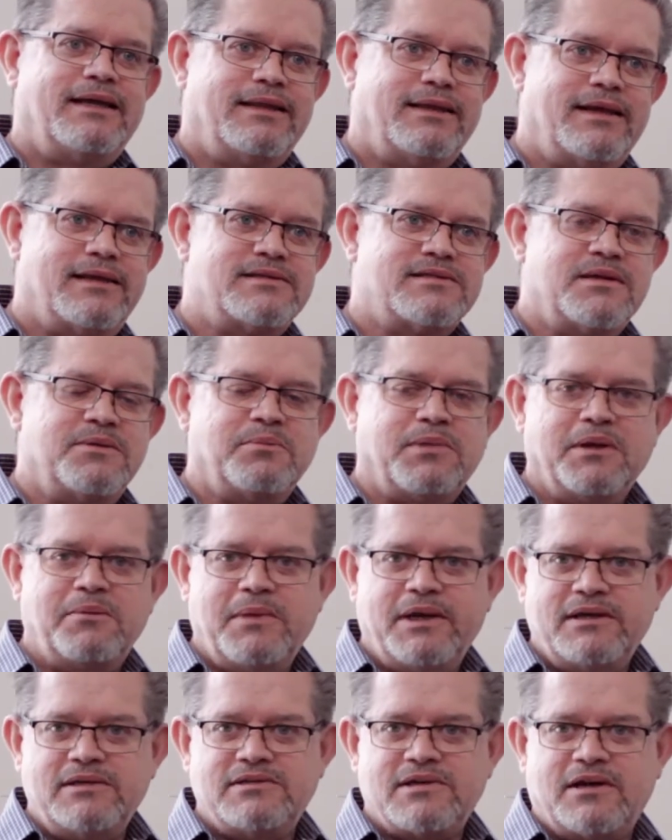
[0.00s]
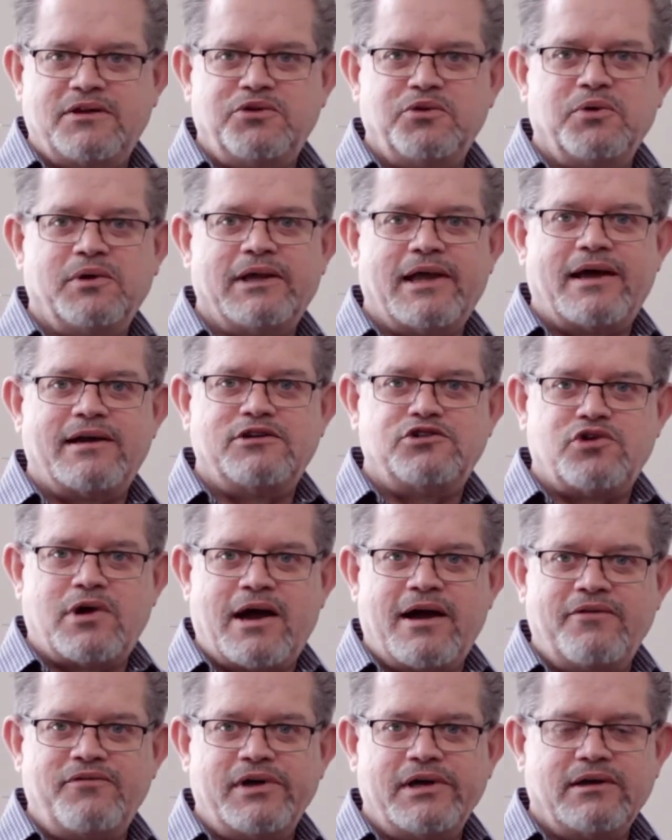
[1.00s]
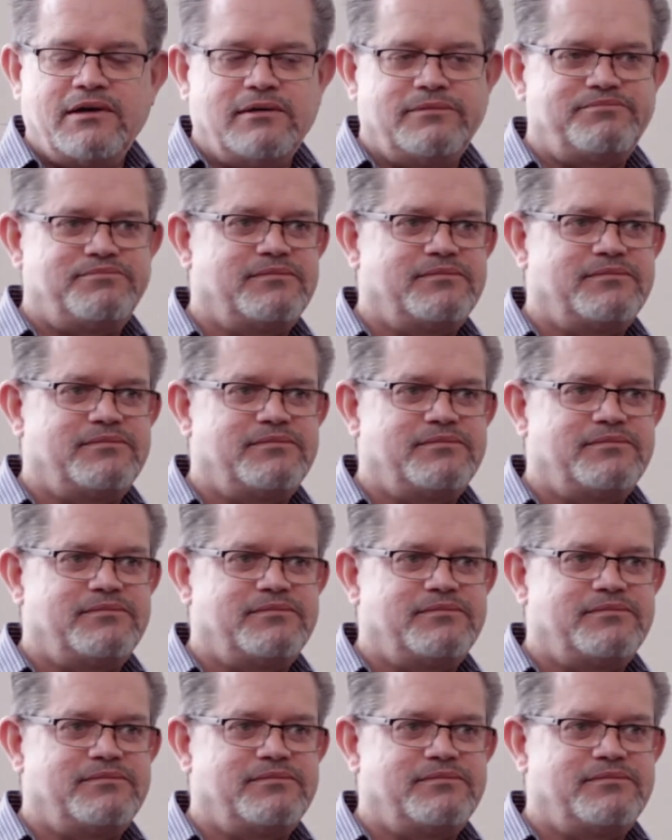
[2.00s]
That simply means I do a lot of driving.